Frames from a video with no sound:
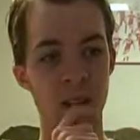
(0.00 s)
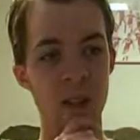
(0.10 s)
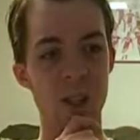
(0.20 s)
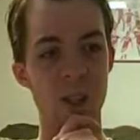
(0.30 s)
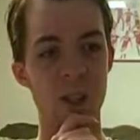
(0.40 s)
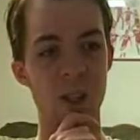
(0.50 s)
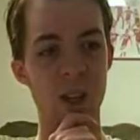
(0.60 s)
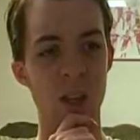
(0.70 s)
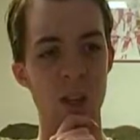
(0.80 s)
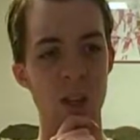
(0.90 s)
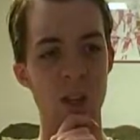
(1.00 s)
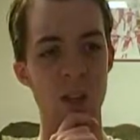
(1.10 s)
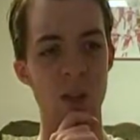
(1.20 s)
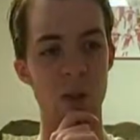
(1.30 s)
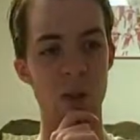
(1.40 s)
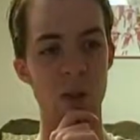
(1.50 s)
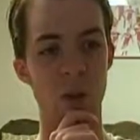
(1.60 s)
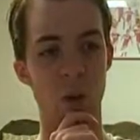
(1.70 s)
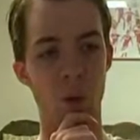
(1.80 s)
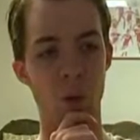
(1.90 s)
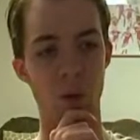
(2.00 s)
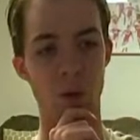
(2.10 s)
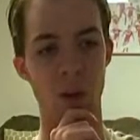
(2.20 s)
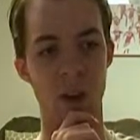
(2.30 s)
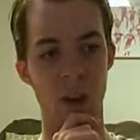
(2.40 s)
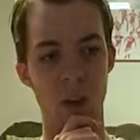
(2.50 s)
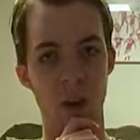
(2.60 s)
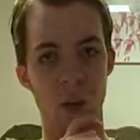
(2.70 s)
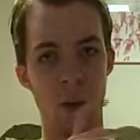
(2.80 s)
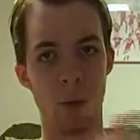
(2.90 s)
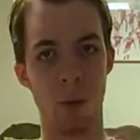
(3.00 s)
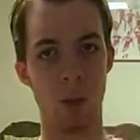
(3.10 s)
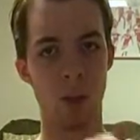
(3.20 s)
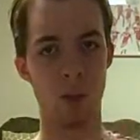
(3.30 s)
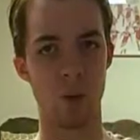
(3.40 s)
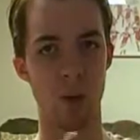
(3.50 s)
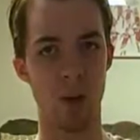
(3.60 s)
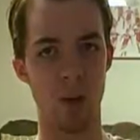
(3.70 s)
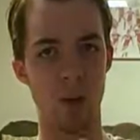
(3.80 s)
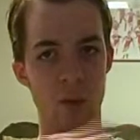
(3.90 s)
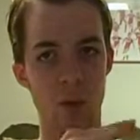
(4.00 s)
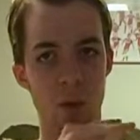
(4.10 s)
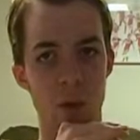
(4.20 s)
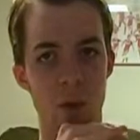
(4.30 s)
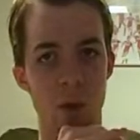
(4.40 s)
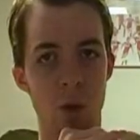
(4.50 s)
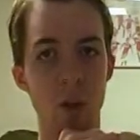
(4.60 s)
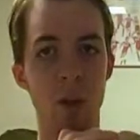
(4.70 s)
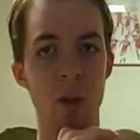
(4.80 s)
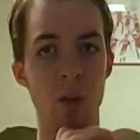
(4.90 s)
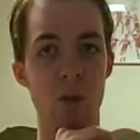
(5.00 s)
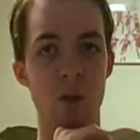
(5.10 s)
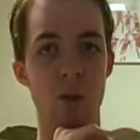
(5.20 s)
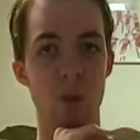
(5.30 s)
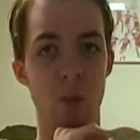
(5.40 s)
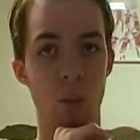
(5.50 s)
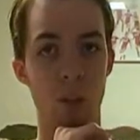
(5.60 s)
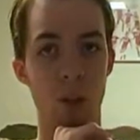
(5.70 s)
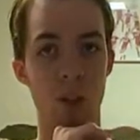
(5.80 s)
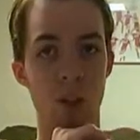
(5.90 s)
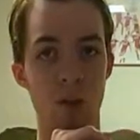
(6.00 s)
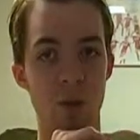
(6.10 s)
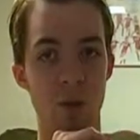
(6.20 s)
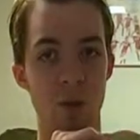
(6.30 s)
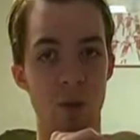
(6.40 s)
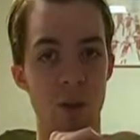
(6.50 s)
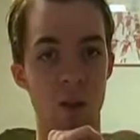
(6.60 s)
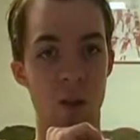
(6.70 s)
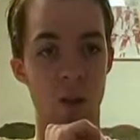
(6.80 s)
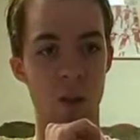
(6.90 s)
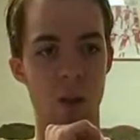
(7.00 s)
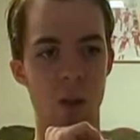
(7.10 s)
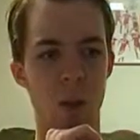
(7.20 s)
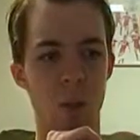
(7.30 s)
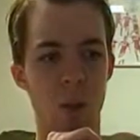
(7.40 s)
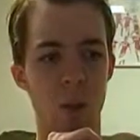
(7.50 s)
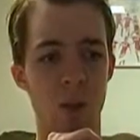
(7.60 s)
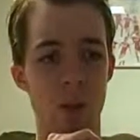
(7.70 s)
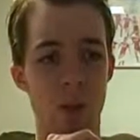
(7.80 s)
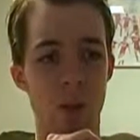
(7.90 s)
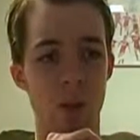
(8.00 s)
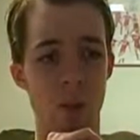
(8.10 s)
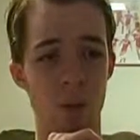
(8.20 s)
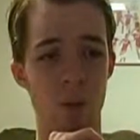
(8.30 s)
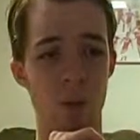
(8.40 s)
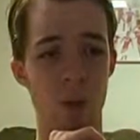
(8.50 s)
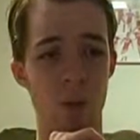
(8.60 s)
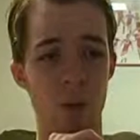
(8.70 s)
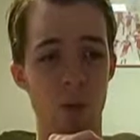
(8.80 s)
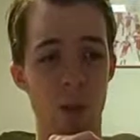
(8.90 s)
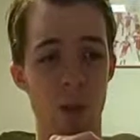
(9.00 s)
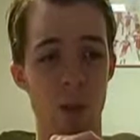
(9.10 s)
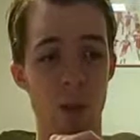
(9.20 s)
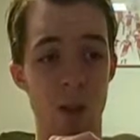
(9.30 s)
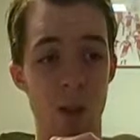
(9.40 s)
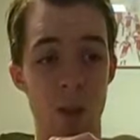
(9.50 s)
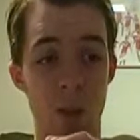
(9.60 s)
I guess you could say Series 4 also had it with the overarching storyline of Donna Noble being the most important woman in history, or the universe. I always forget which one it is.